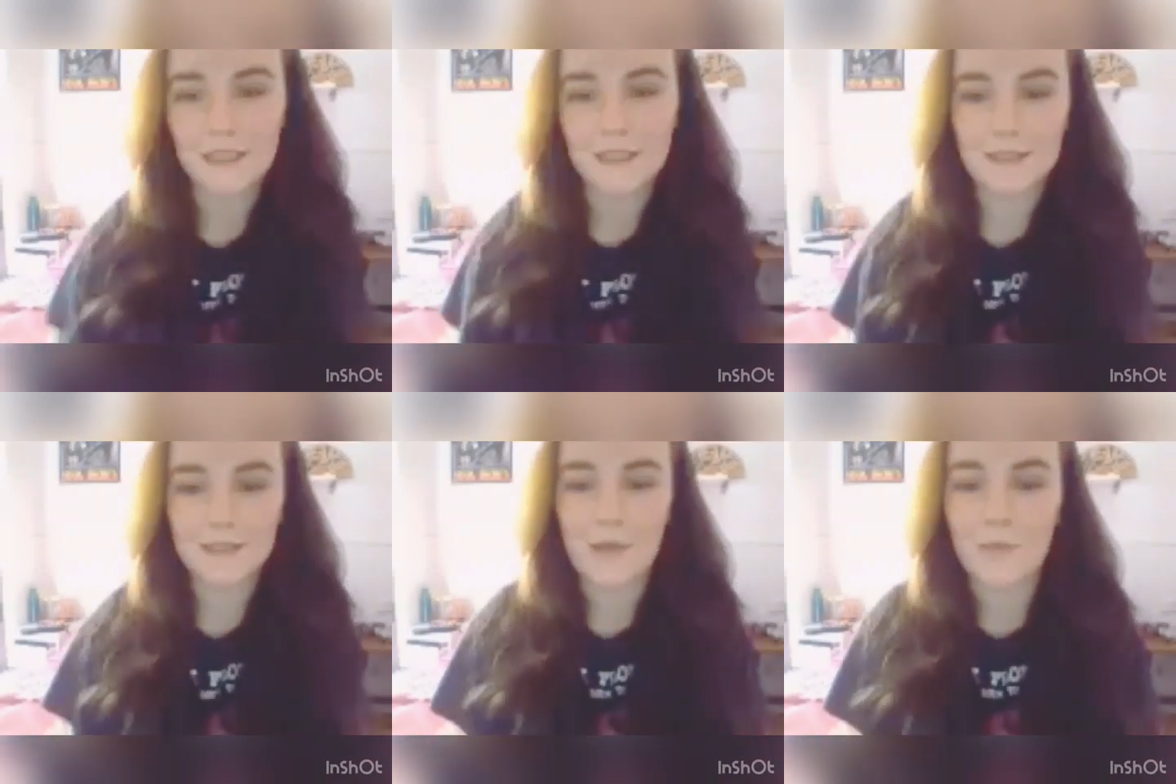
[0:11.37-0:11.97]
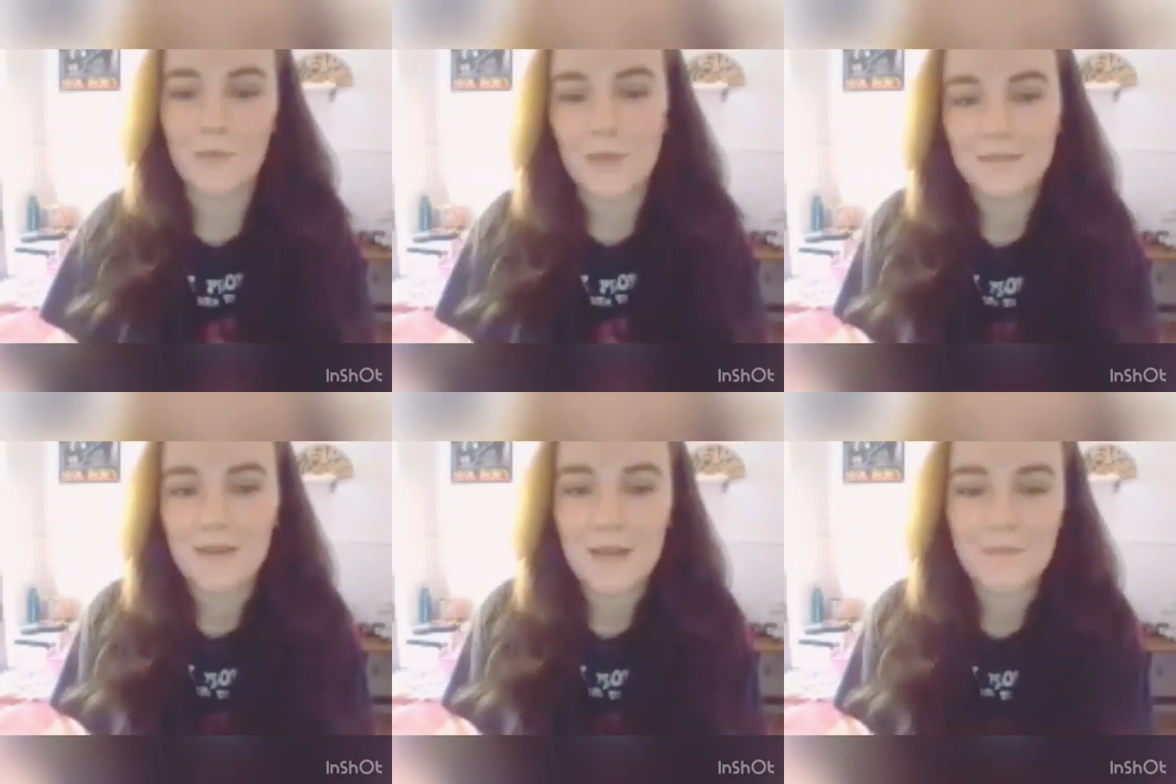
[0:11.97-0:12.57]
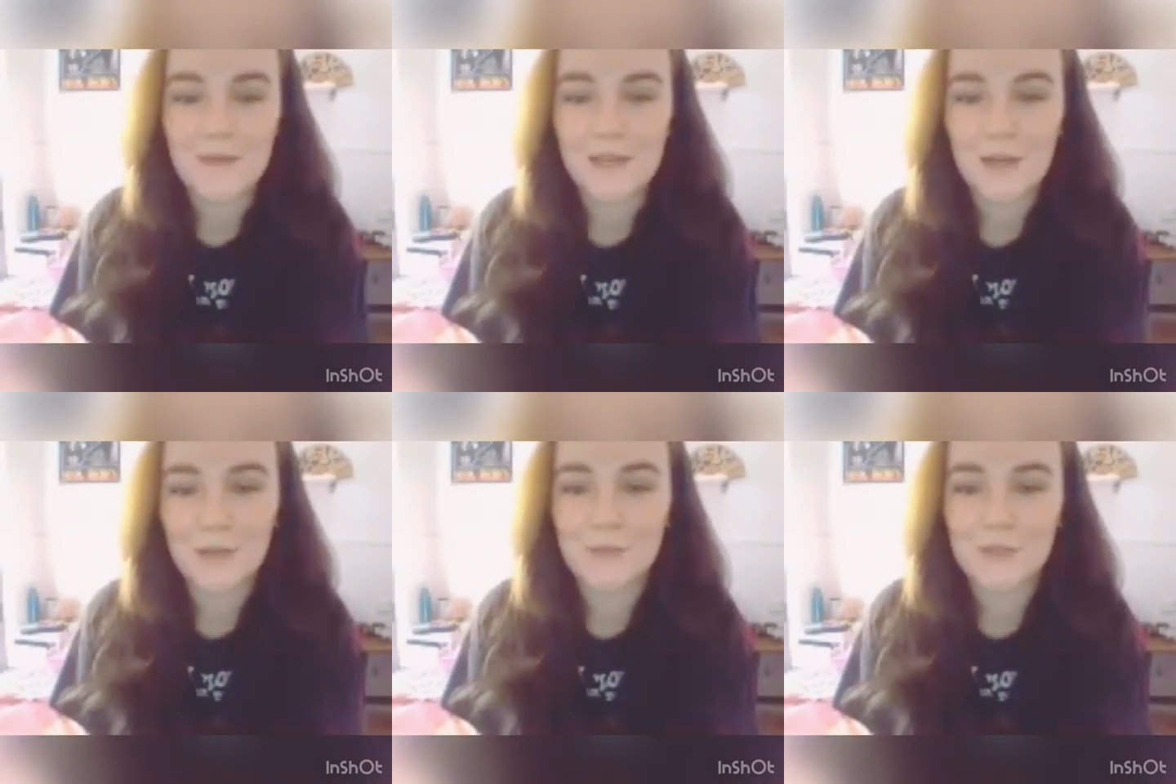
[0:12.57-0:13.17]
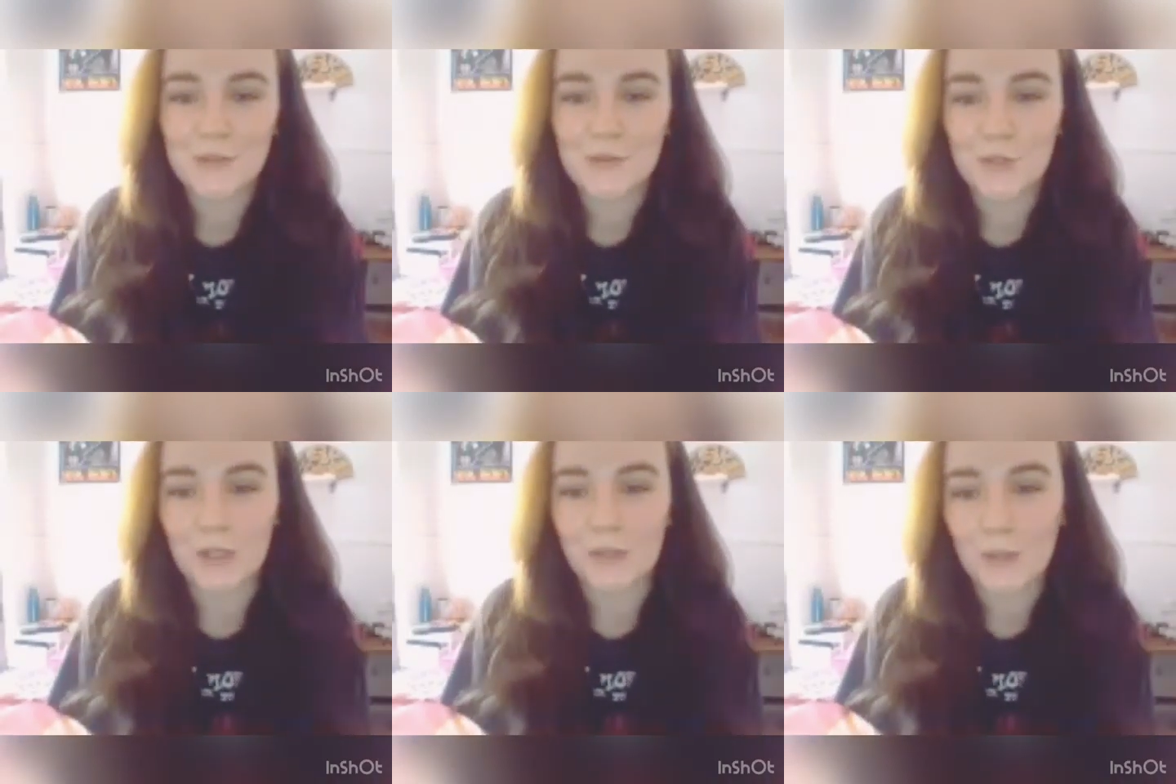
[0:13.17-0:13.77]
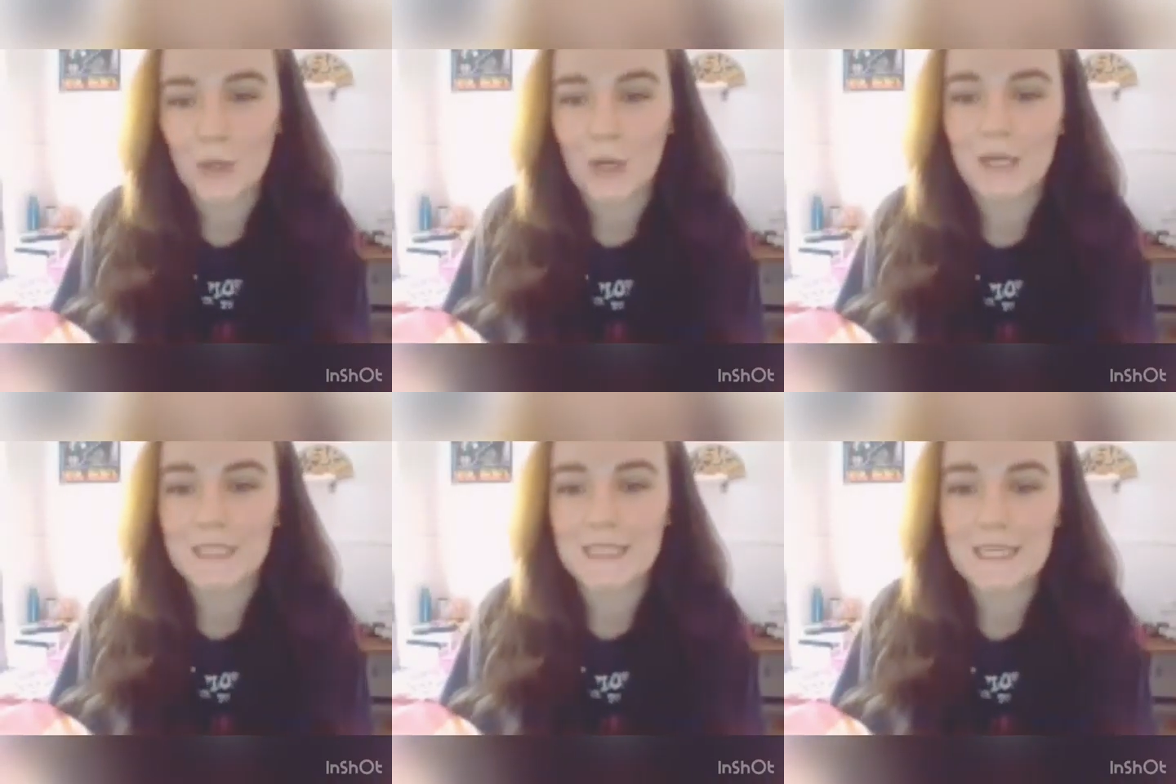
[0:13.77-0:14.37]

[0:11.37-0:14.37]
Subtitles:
So what have I been up to during the quarantine?